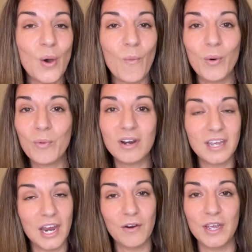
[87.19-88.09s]
when we're
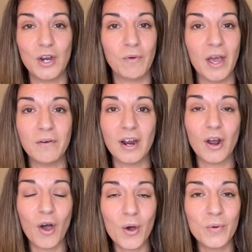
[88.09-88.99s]
carrying around
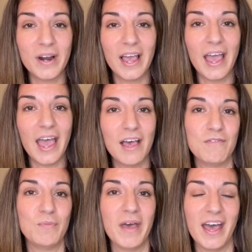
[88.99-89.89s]
our own
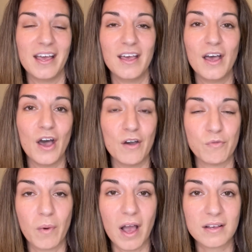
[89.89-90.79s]
heavy bag of
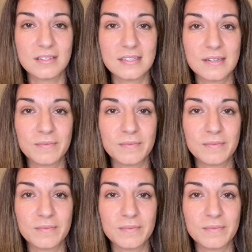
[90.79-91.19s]
rocks.